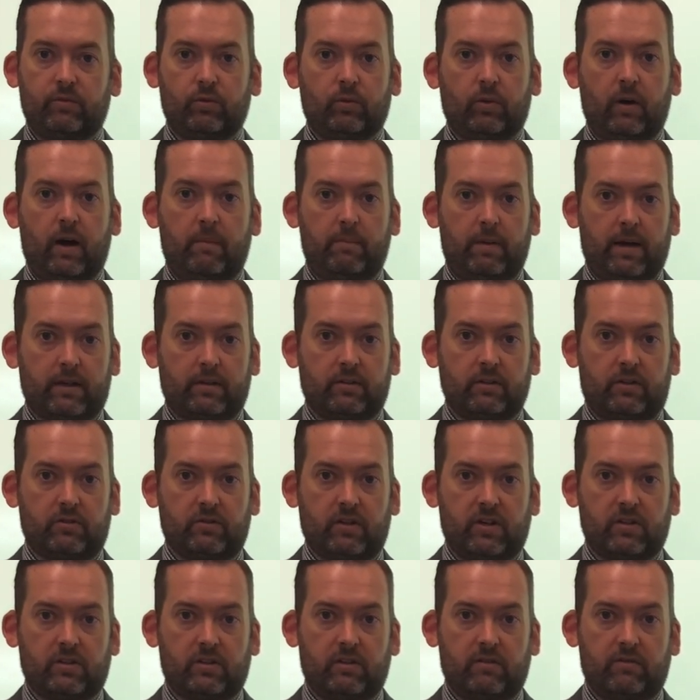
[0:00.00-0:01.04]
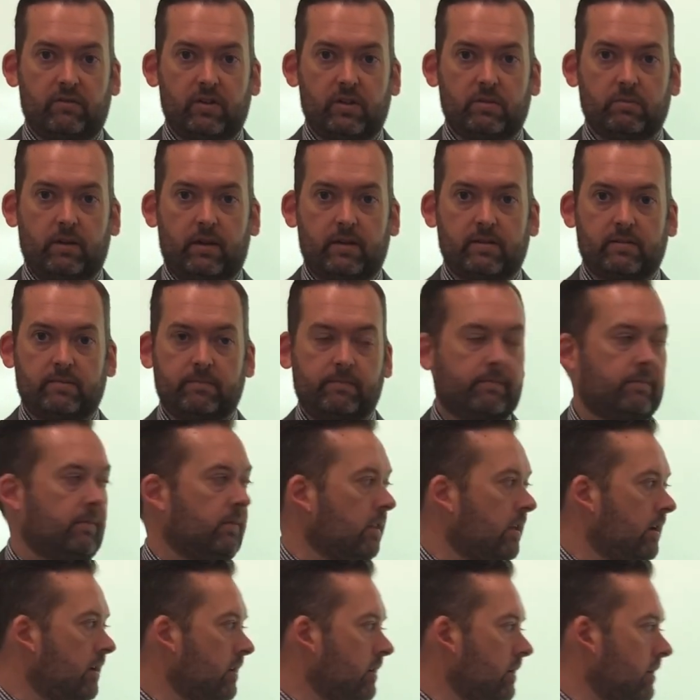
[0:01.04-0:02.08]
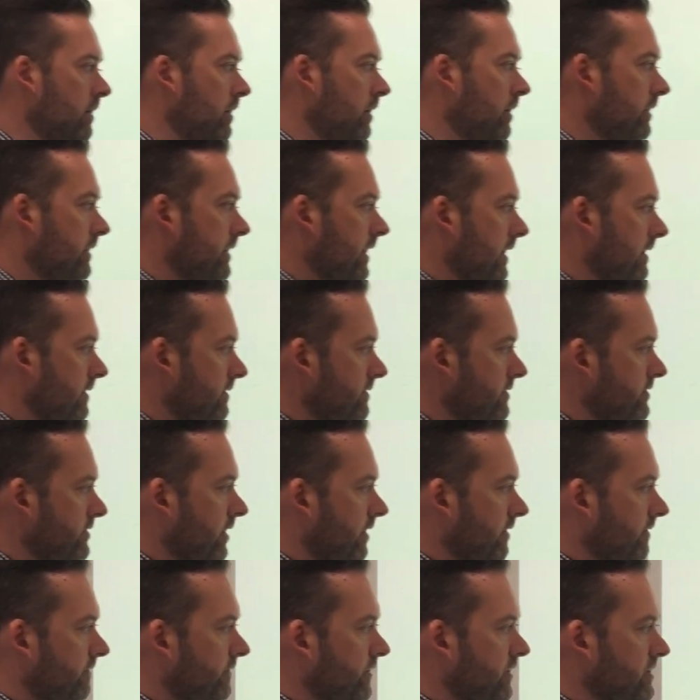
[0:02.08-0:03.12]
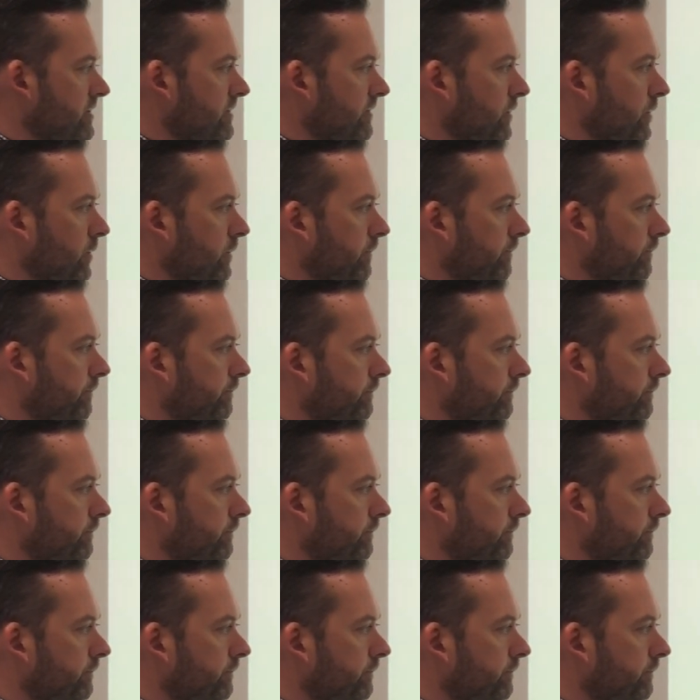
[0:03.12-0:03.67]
for a back titration in the first place. Okay, so first of all,